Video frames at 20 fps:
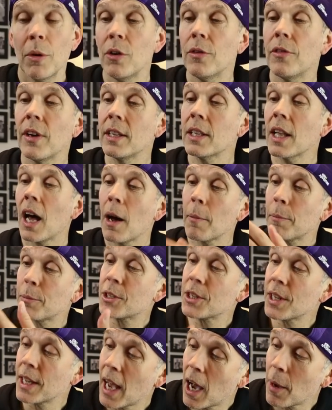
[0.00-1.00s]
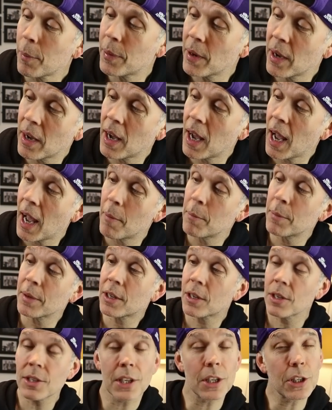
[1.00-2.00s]
Moving up to the upper, and
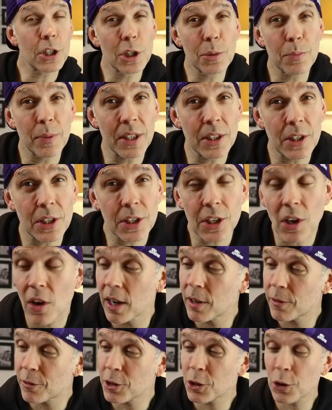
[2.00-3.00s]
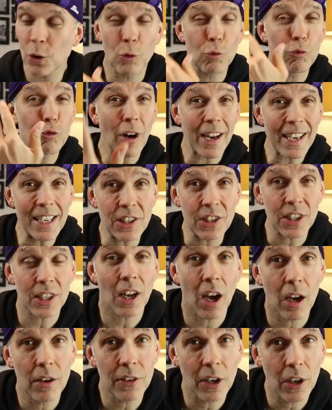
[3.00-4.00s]
because this has been designed for sort of
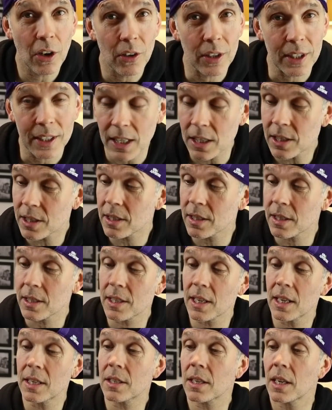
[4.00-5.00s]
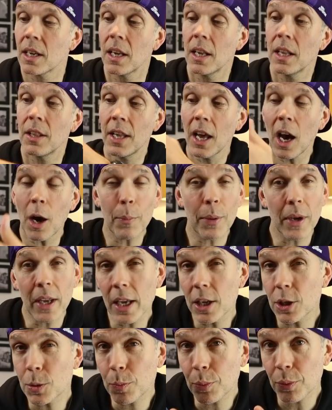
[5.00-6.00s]
racing over long distances, the upper
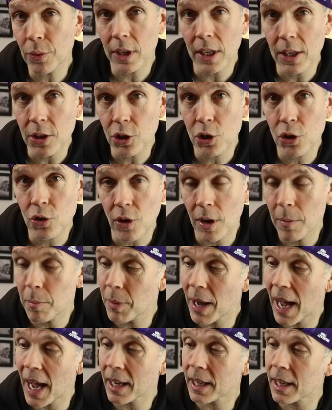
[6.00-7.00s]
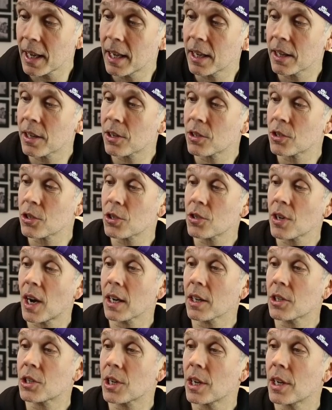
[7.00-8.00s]
is pretty stripped back in
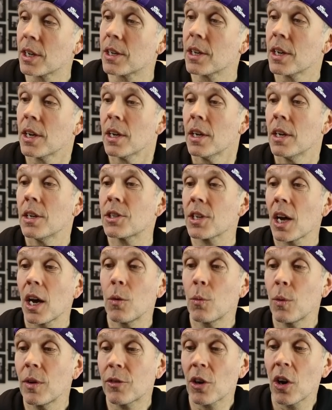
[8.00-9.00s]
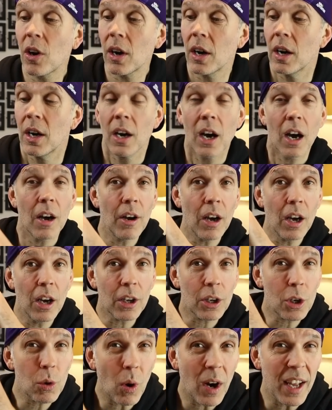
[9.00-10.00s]
construction. So we've got
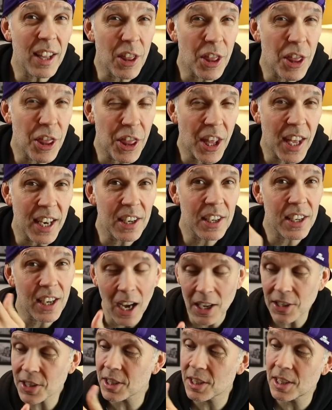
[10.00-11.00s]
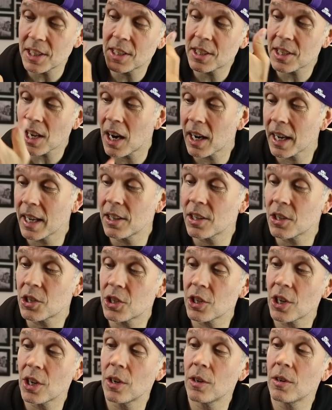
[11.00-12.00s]
a quite thin gusseted tongue in the
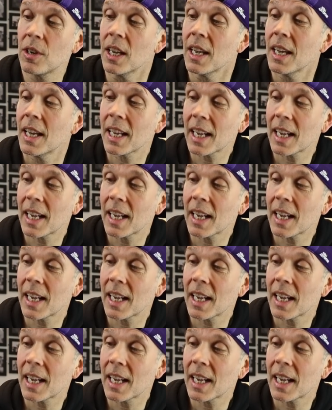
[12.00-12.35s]
shoe.